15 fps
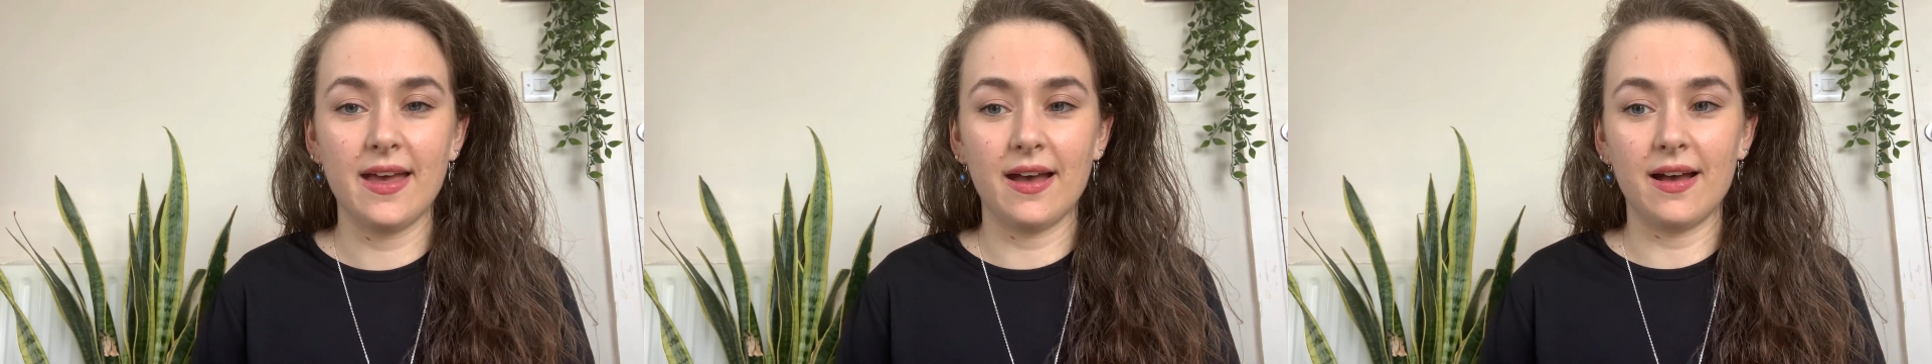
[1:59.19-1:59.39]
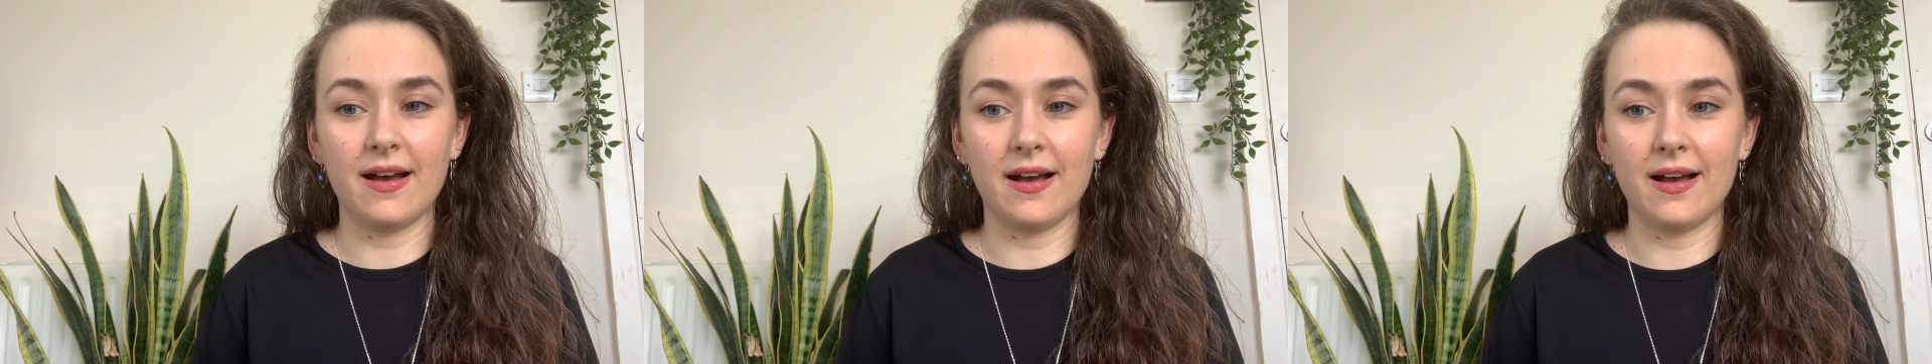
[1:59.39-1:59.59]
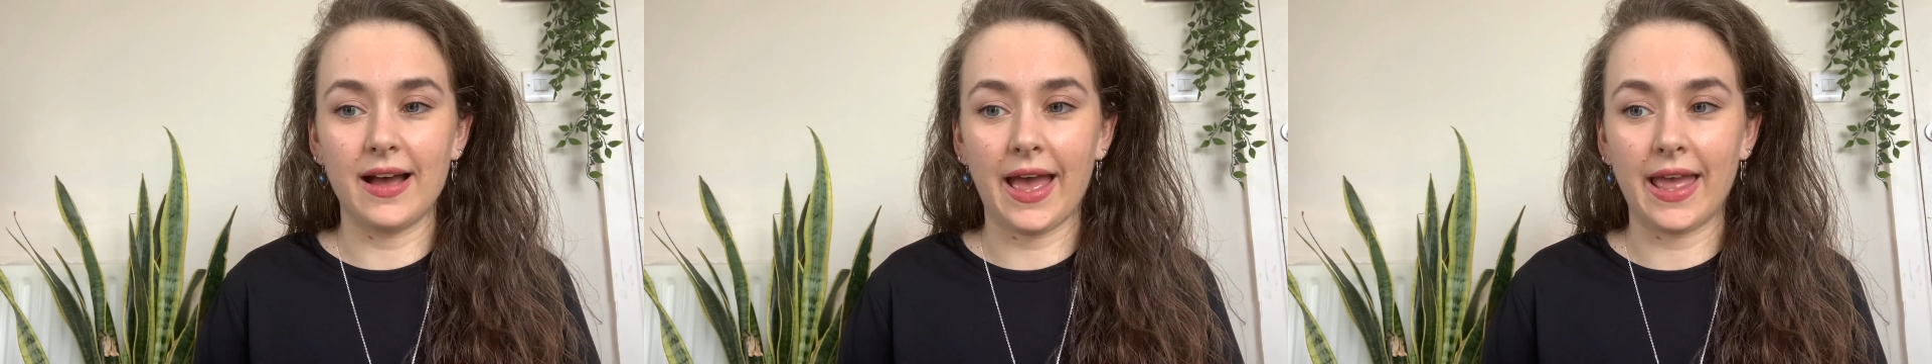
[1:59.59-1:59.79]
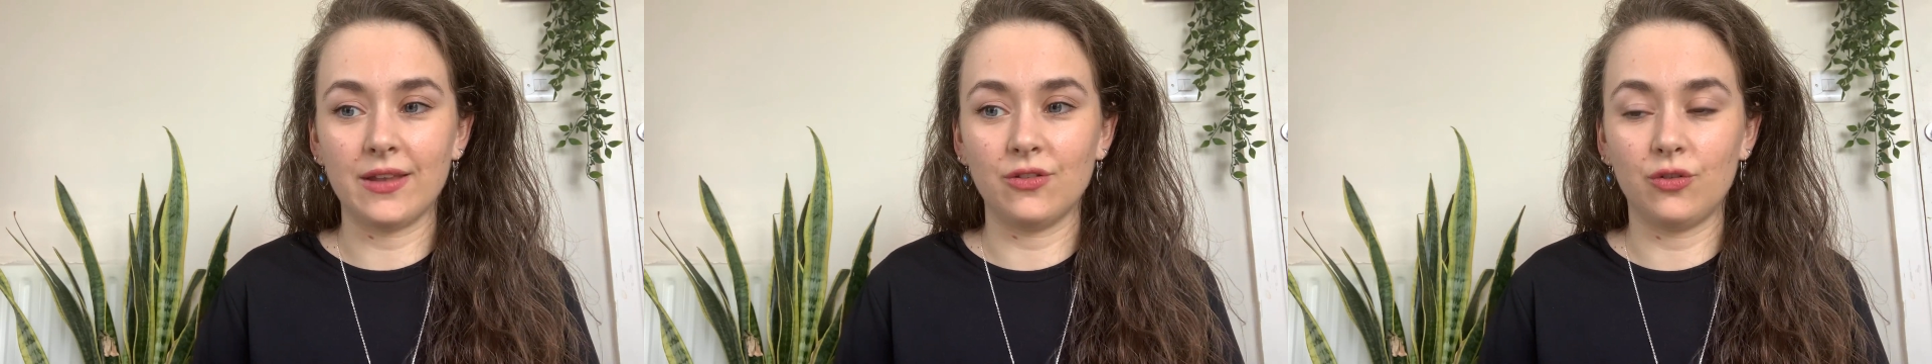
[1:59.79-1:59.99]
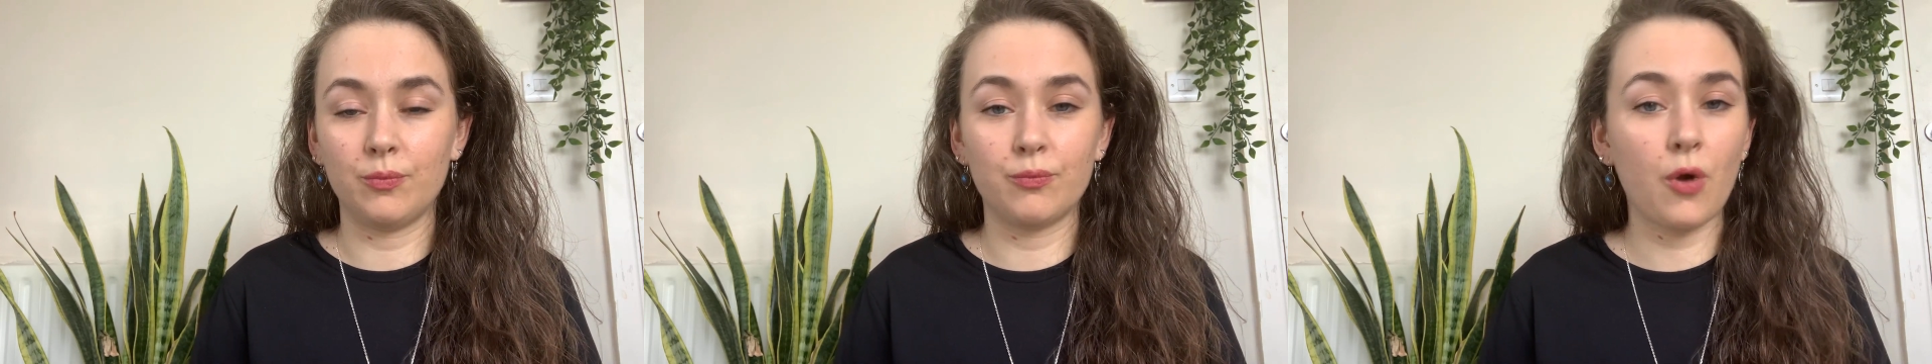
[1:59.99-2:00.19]

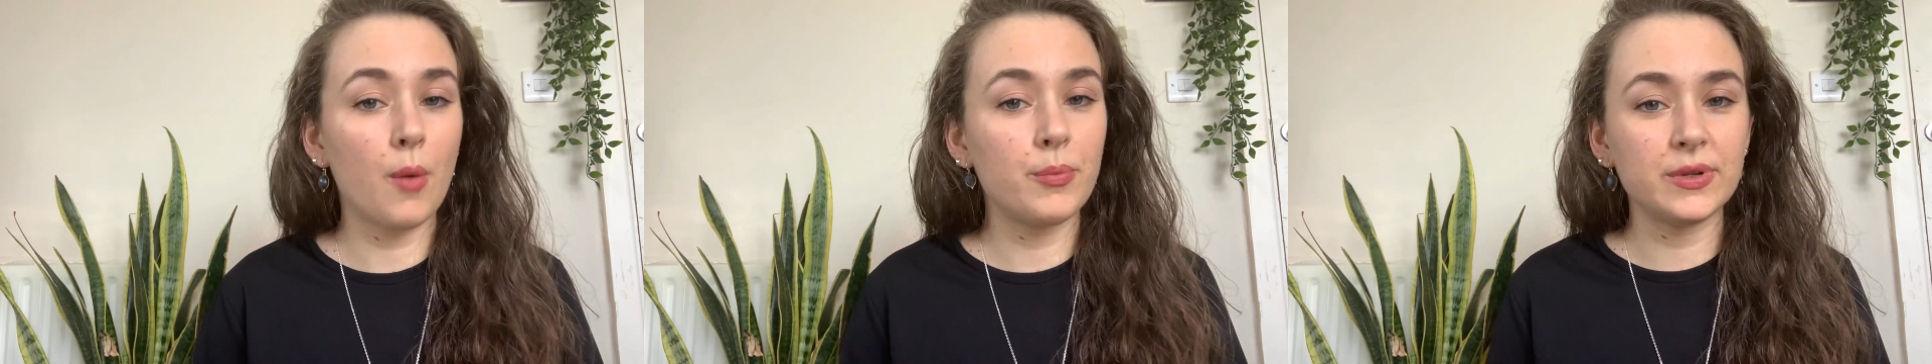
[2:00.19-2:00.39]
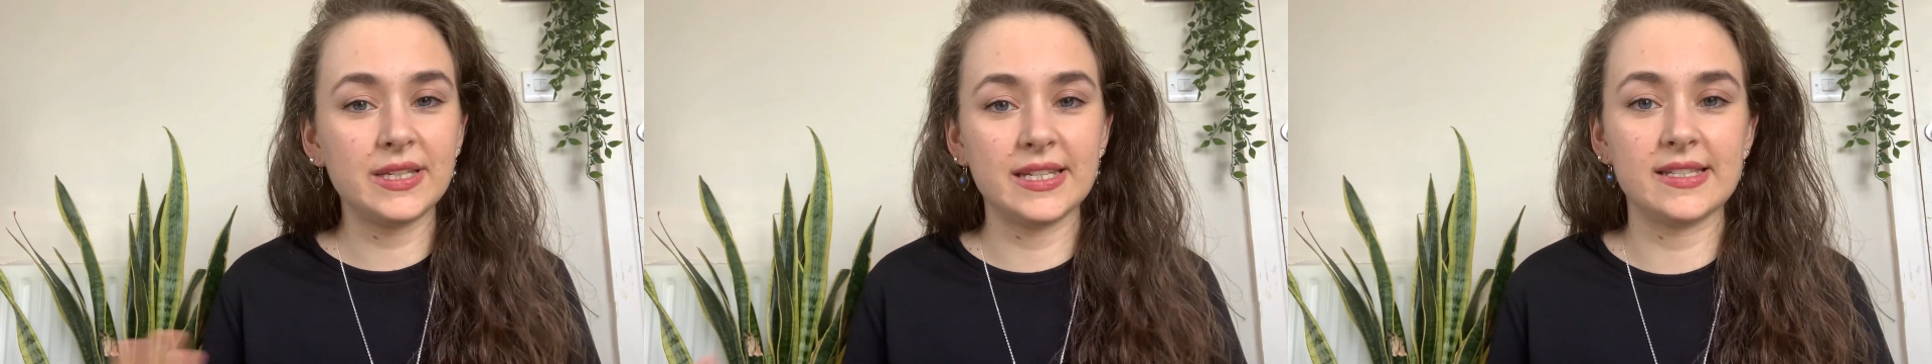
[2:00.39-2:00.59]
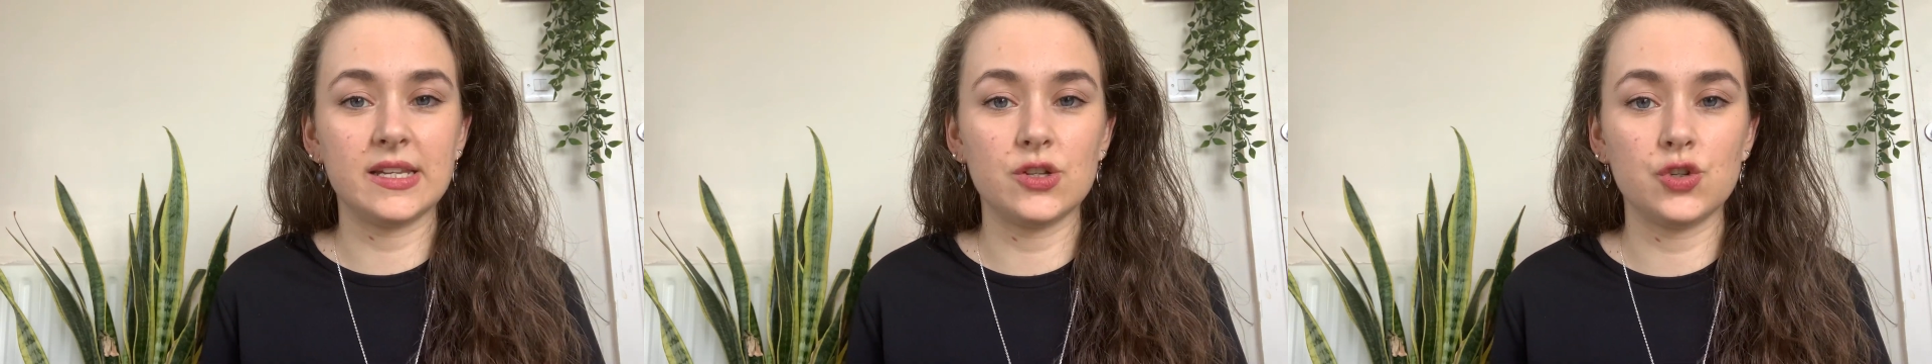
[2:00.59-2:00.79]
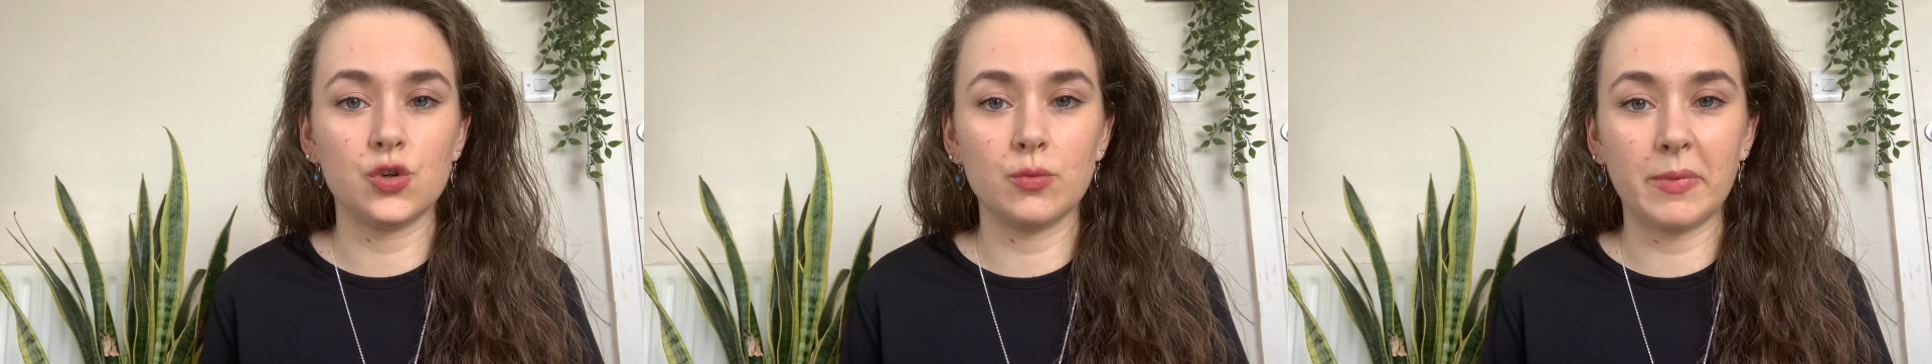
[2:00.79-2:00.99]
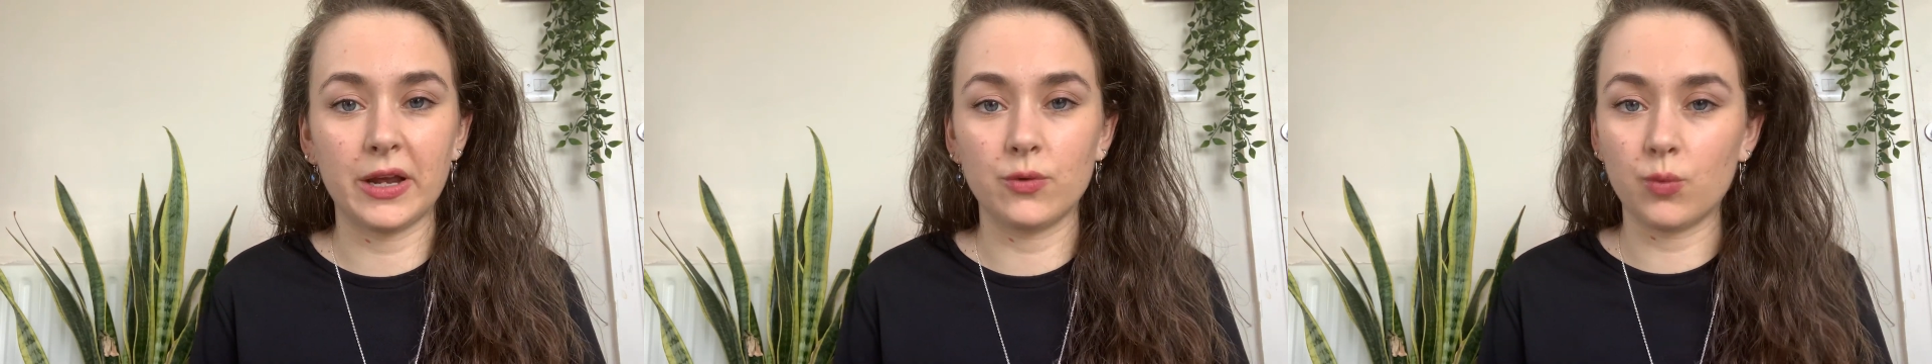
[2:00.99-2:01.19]
and properties that you
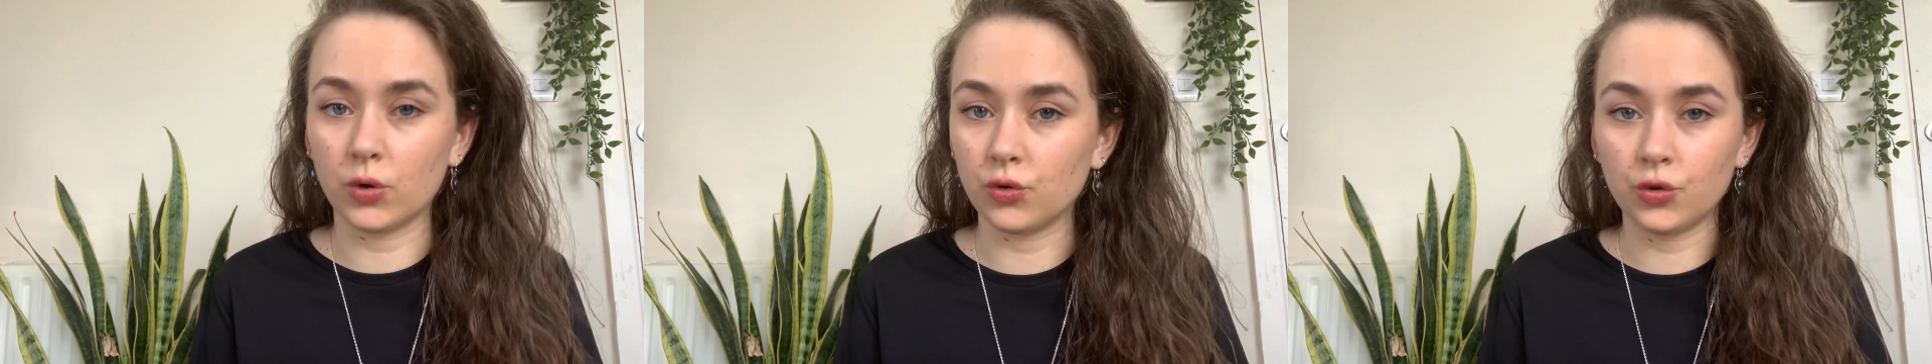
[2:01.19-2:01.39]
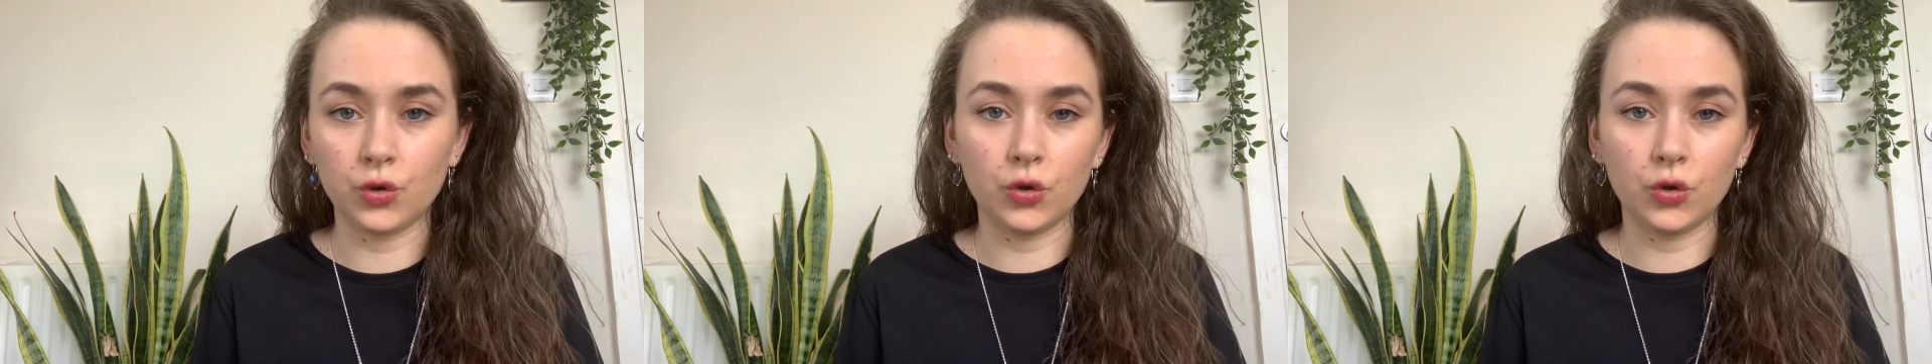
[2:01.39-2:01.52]
might want to